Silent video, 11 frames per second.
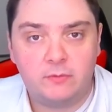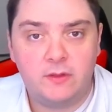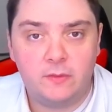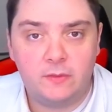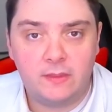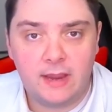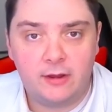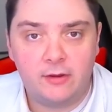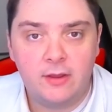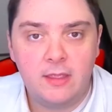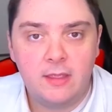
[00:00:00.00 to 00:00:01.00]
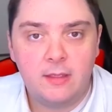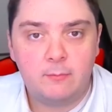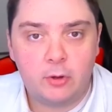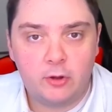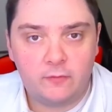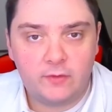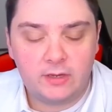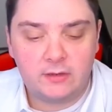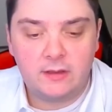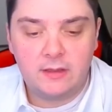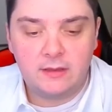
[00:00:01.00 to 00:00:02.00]
to their
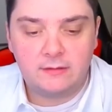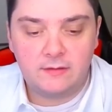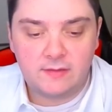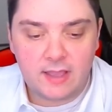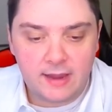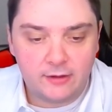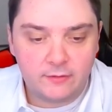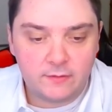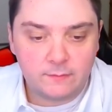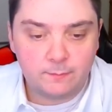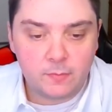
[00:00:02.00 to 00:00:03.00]
perfect desires.